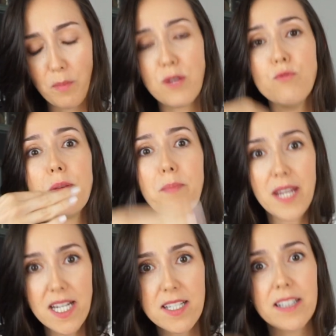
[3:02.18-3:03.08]

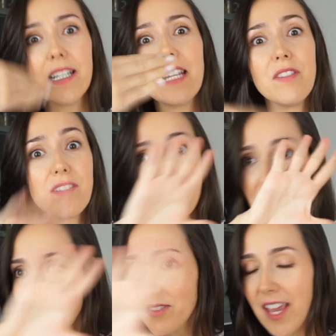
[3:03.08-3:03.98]
repeatedly the
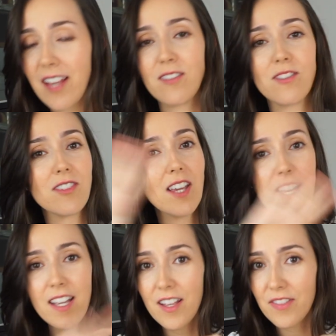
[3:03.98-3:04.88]
same things
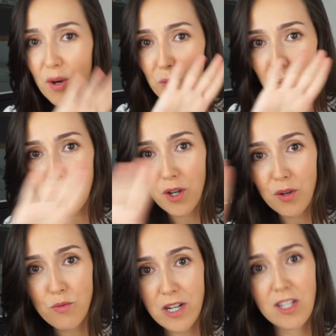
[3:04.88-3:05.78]
that were
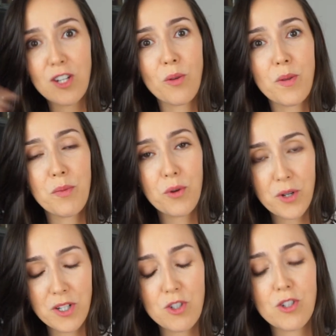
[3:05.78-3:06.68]
written on the
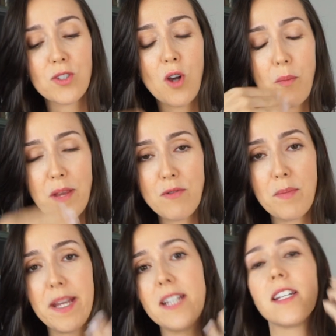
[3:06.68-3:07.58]
board, just copy
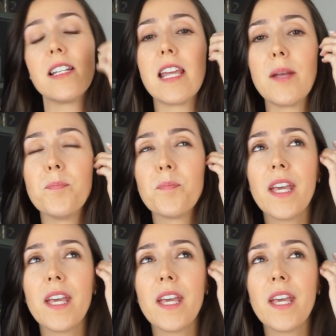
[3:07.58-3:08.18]
repeatedly.